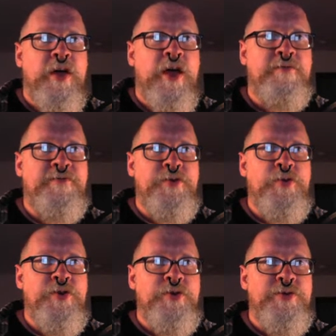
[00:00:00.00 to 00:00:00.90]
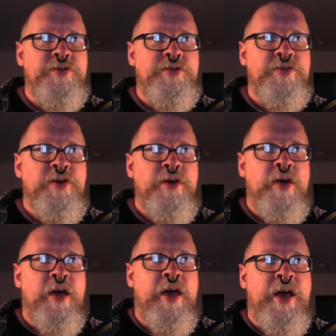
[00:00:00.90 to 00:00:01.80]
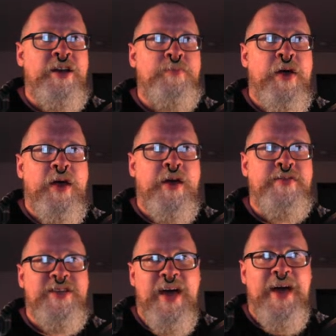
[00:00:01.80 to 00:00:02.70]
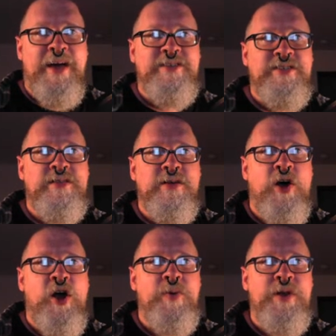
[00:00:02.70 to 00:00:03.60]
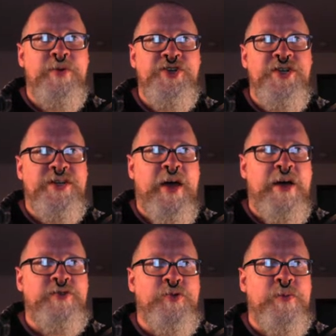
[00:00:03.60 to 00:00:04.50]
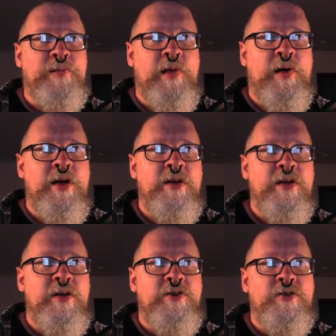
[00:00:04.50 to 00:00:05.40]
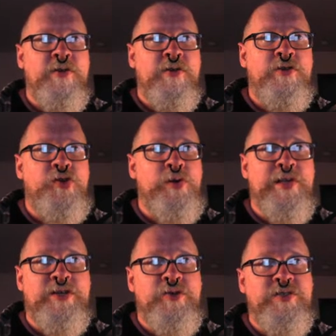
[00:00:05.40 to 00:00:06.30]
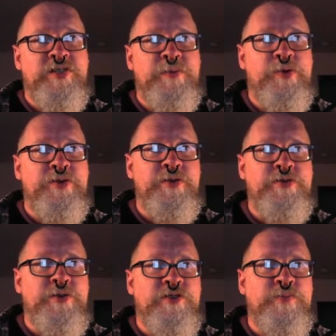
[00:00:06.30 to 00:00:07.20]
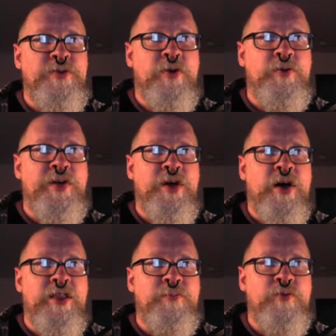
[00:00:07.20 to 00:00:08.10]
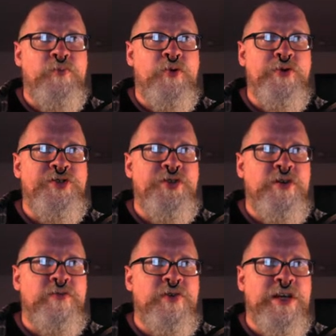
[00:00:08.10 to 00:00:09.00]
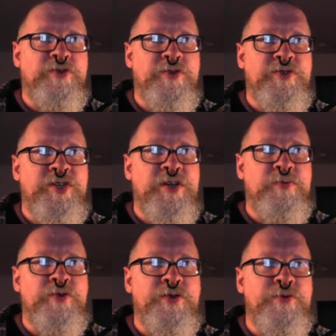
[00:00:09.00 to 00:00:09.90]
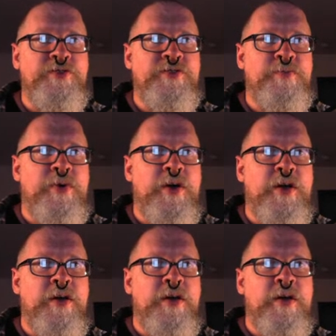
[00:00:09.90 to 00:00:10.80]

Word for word: and fuel use and paying the tax. The carbon emission tax would apply to electricity producers, but only on the proportion of electricity produced by